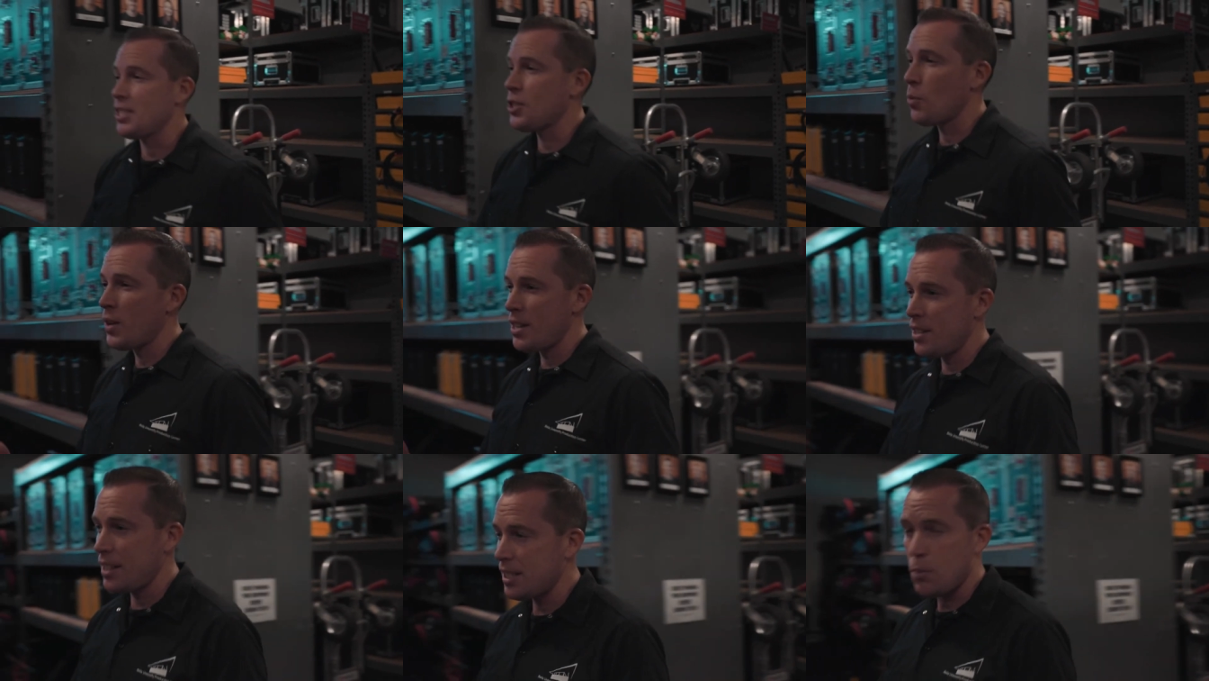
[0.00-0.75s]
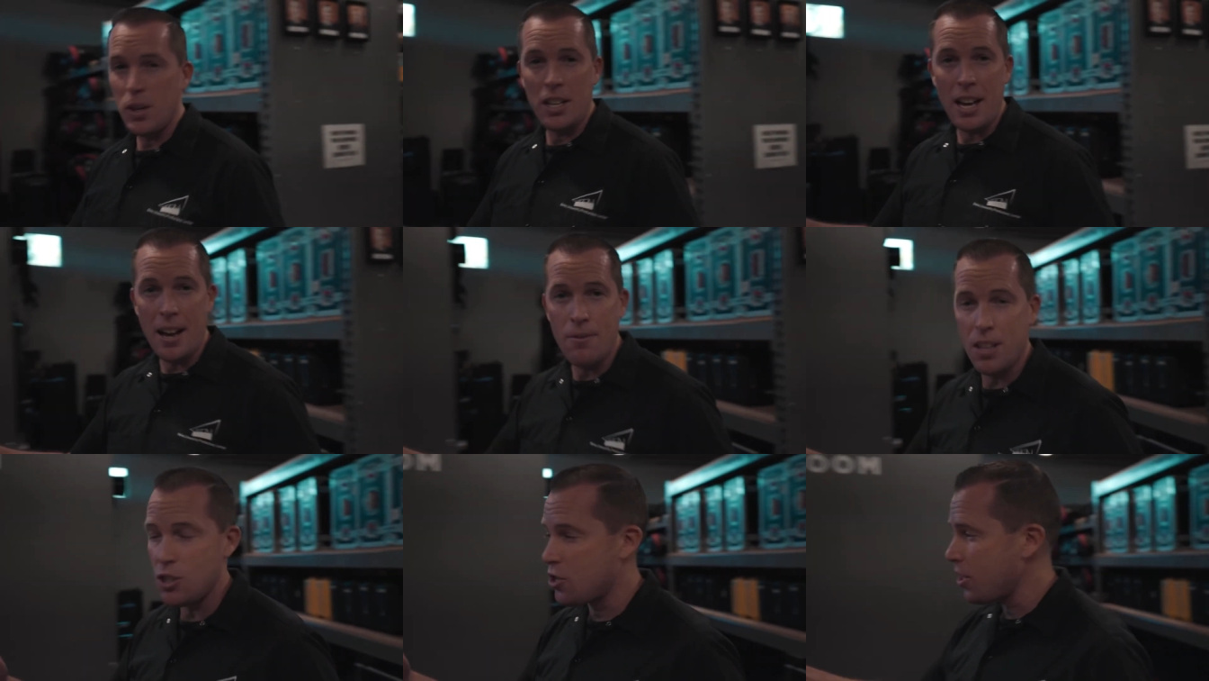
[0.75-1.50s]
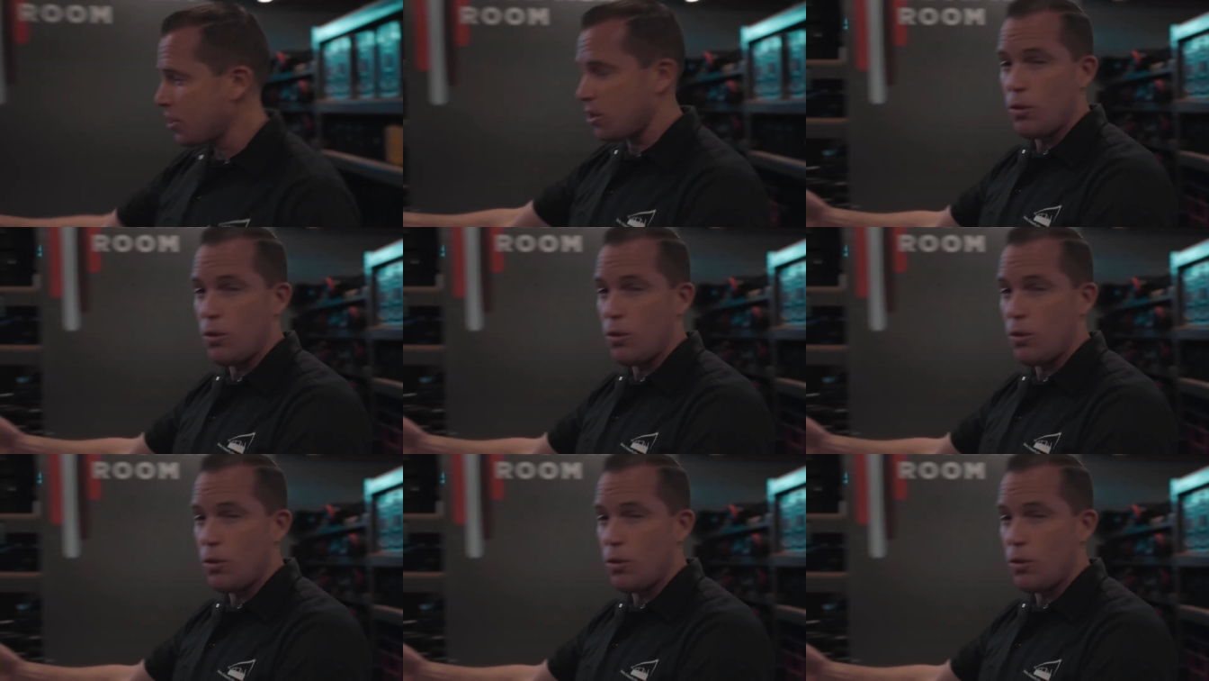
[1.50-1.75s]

So one of the things that we have that just